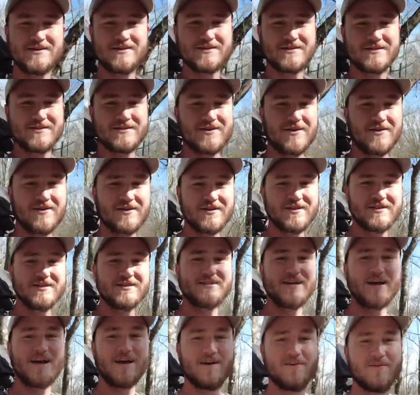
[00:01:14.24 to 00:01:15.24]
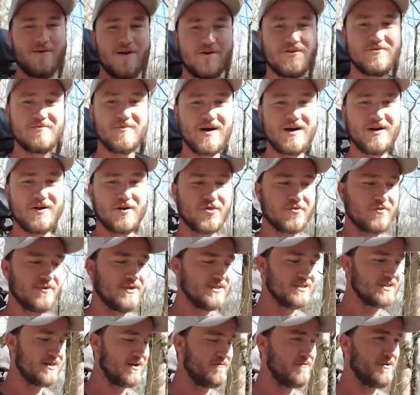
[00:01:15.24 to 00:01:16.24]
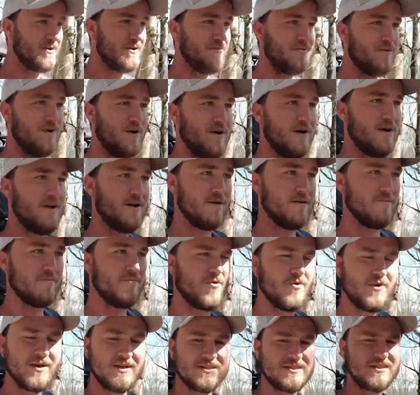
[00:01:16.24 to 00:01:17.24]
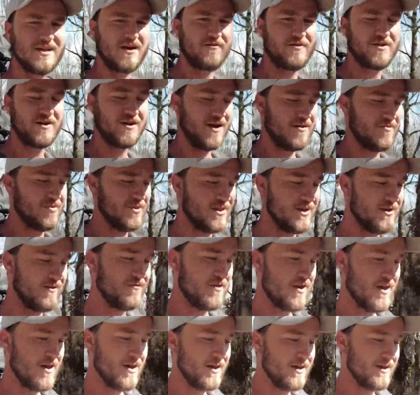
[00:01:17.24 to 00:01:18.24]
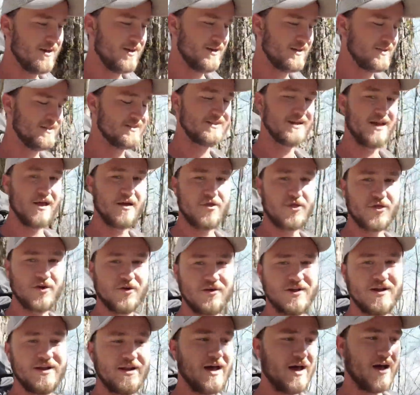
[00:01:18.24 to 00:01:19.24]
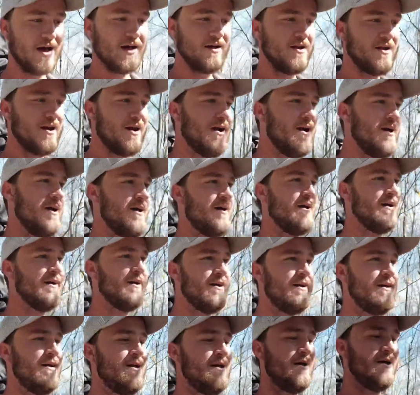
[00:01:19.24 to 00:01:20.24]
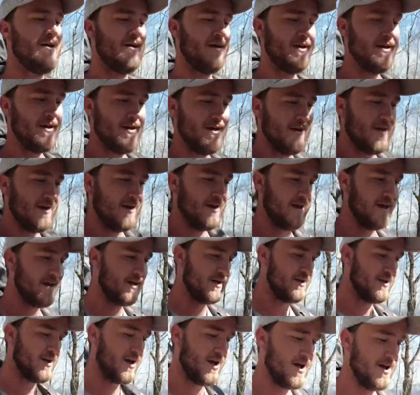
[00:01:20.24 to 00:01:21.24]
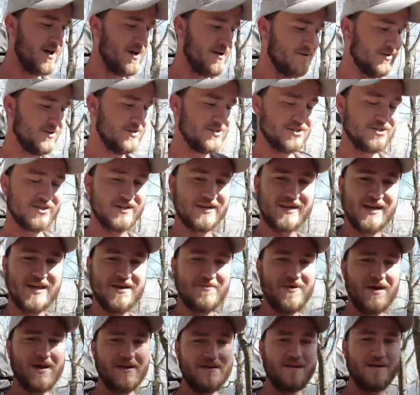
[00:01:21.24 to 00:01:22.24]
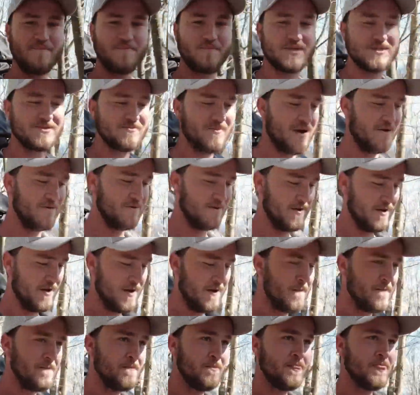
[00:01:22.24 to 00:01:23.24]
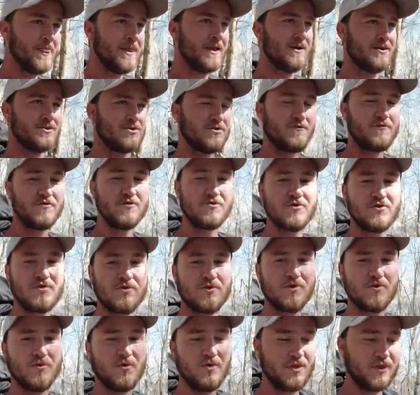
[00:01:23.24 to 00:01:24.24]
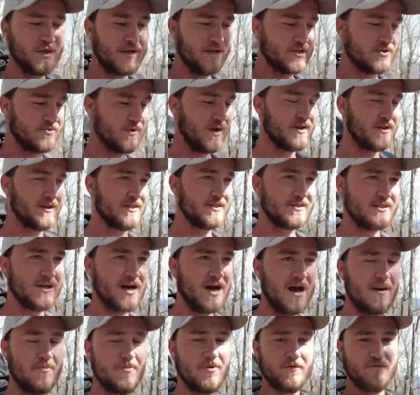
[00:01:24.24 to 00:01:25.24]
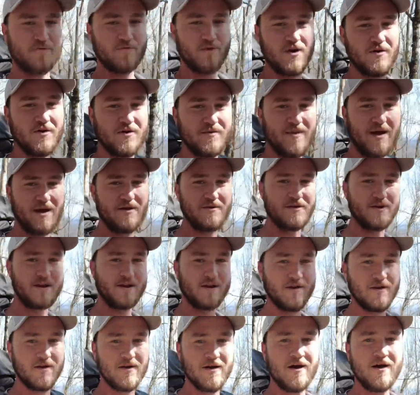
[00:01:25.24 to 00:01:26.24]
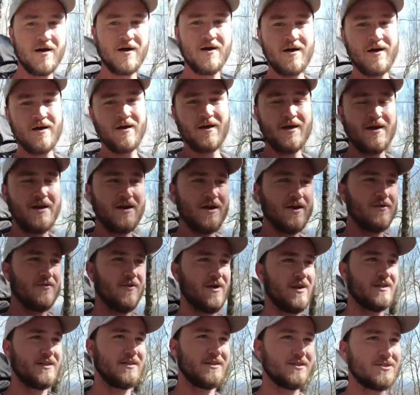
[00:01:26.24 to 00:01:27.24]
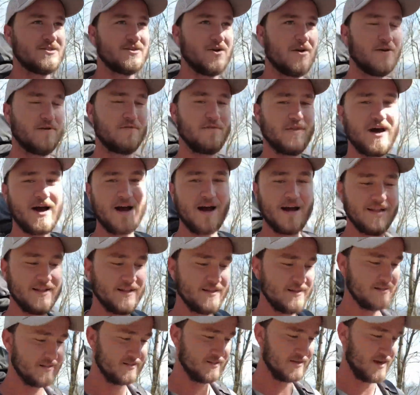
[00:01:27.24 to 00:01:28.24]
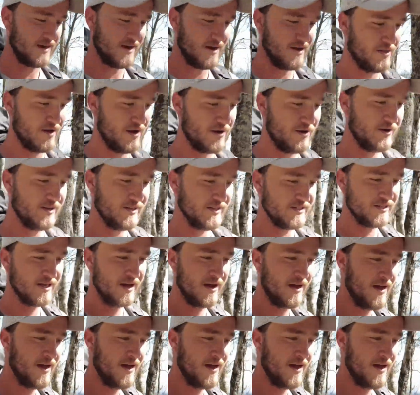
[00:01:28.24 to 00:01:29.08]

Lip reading: Starting the day around mile 371.7, I believe. It's day 39. And we're just going to keep heading up this mountain. There's a few cool things right at the top of Roan Mountain here. Right at the start of the Highlands, there is